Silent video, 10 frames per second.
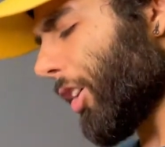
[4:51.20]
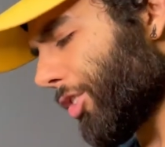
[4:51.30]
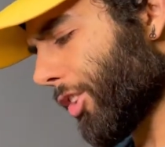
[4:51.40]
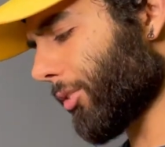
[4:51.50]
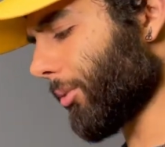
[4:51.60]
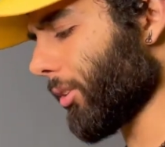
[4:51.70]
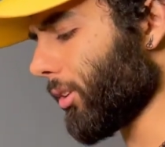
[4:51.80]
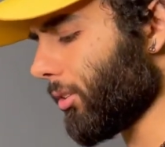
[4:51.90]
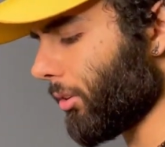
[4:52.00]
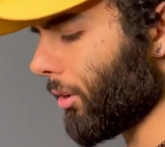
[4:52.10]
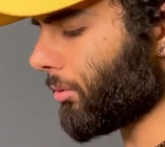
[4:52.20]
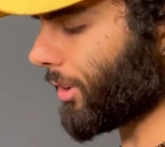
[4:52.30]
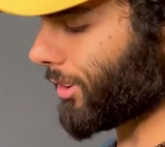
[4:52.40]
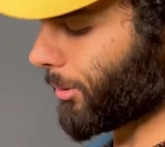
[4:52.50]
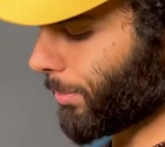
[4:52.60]
generally, it
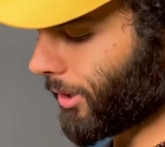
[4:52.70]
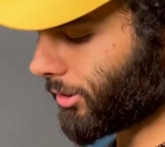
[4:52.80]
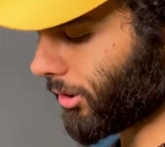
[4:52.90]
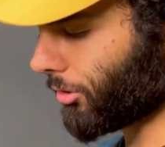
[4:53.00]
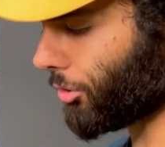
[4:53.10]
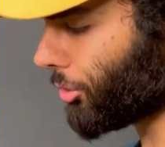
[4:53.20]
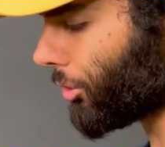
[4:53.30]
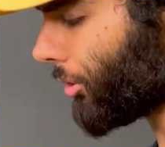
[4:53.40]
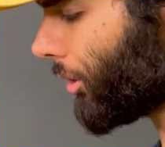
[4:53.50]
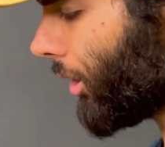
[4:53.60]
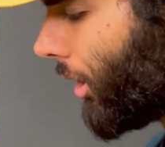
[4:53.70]
depends on your